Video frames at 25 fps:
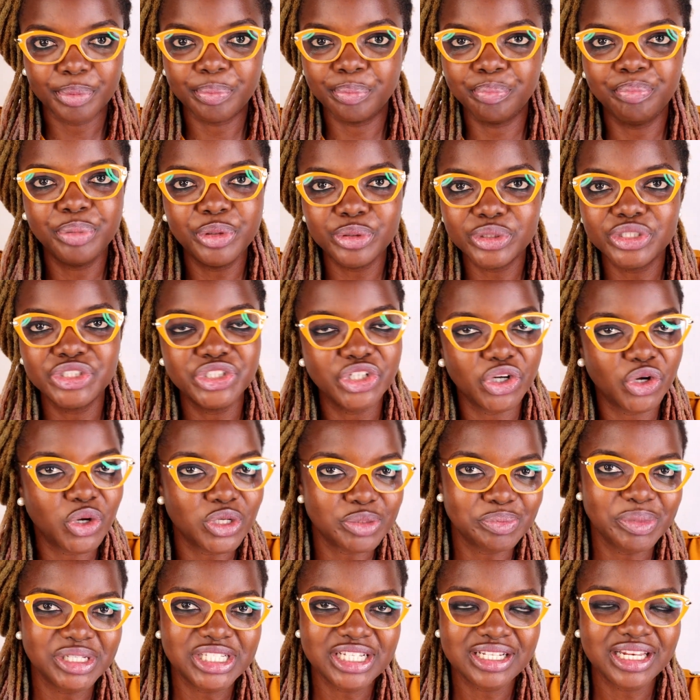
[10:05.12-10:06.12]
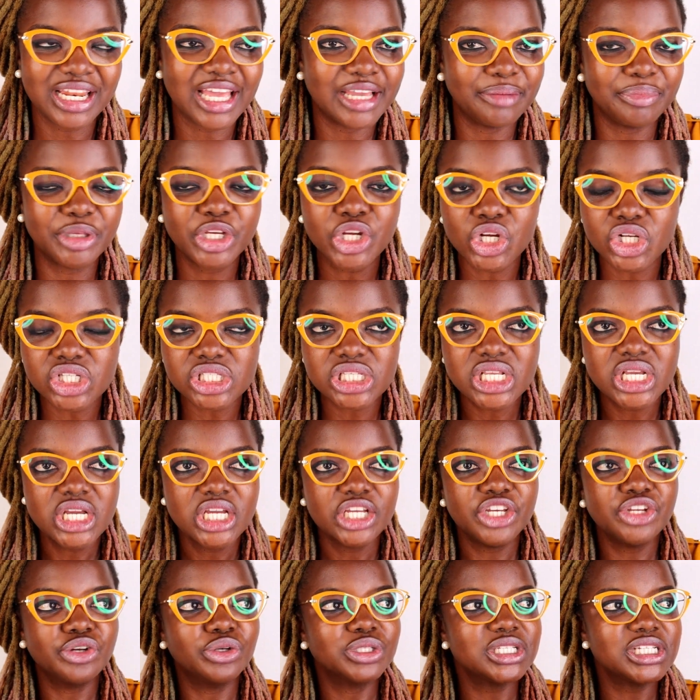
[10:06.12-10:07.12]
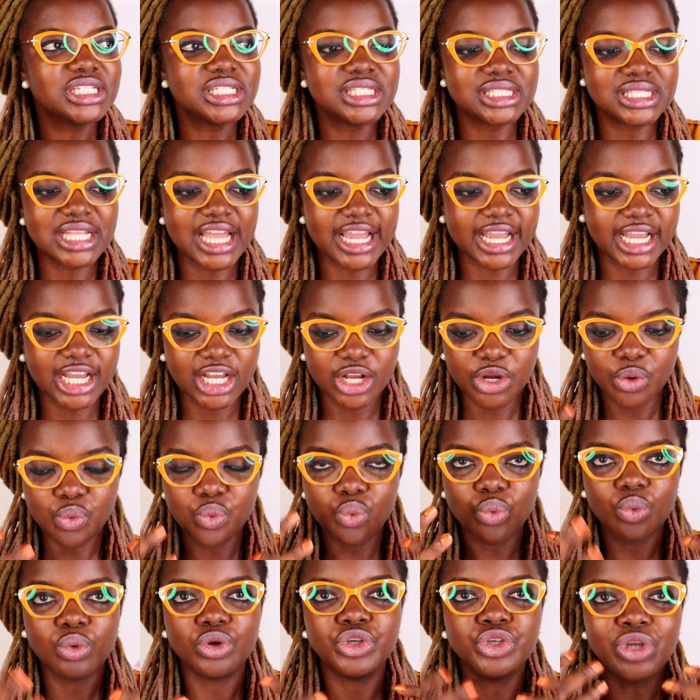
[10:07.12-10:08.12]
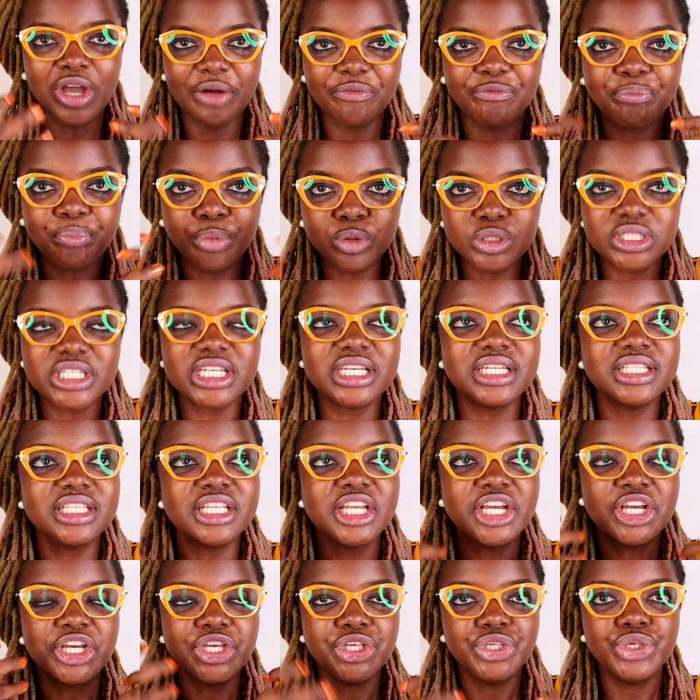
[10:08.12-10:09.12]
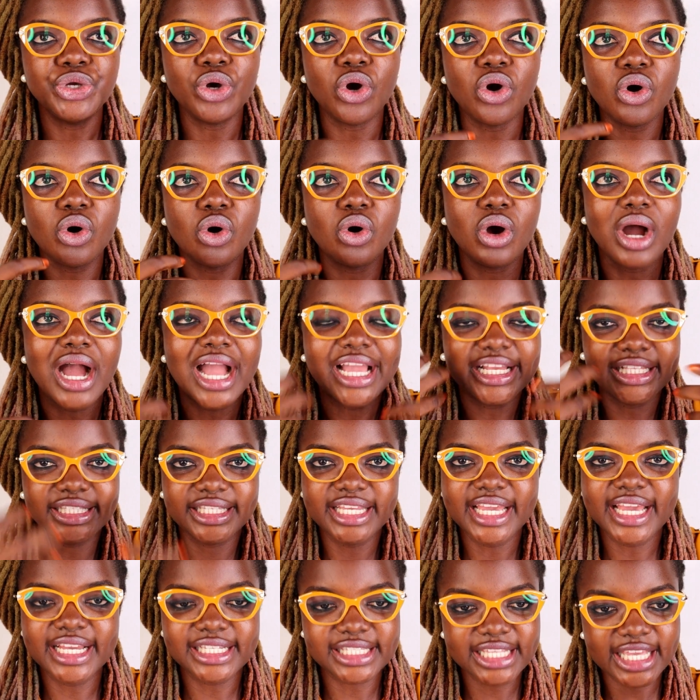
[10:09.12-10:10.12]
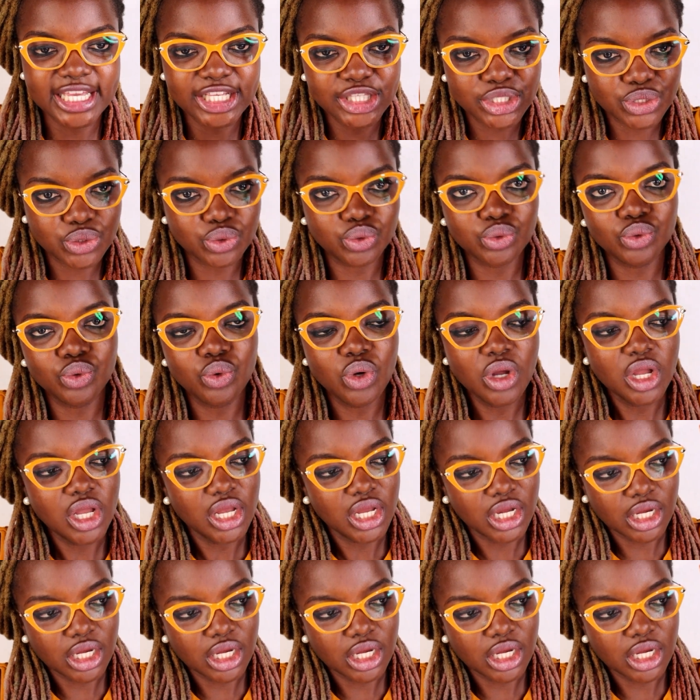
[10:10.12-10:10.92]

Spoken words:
building your cosmetic line, because this is like you're putting your ideas into